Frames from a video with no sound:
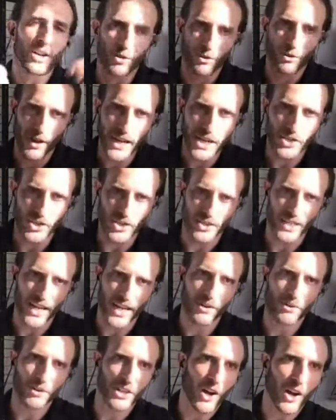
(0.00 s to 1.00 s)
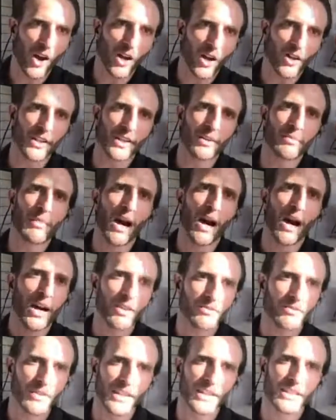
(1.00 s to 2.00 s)
iterations, I would call them,
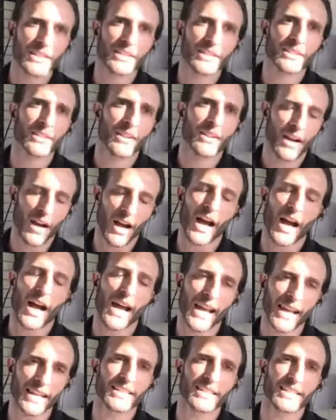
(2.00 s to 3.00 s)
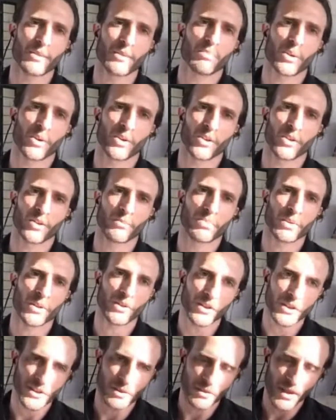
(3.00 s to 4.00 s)
of this anti-imperial
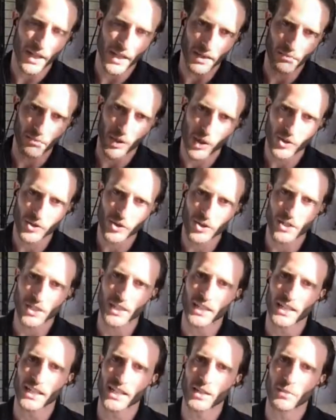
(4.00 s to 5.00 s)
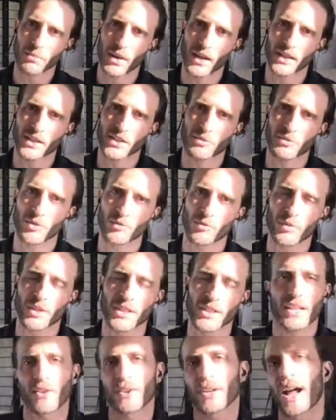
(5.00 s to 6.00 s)
imperialism that emerges in the independence
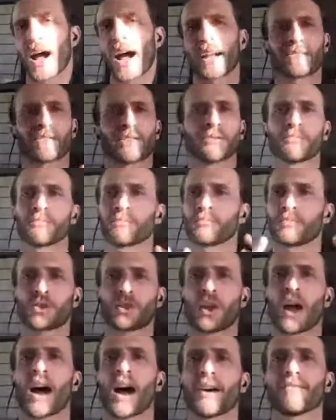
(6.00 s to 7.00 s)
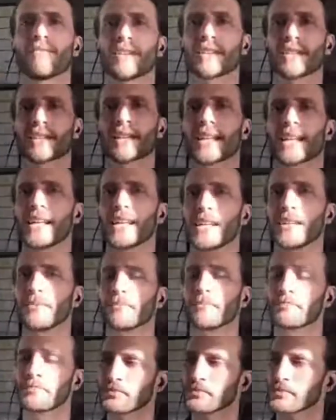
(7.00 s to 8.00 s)
movements. They're not
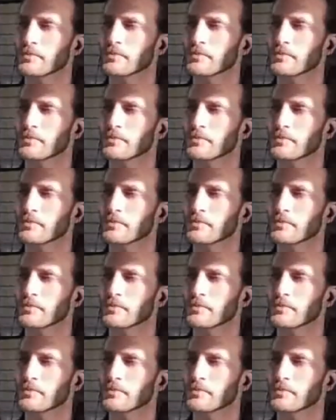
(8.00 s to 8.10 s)
obviously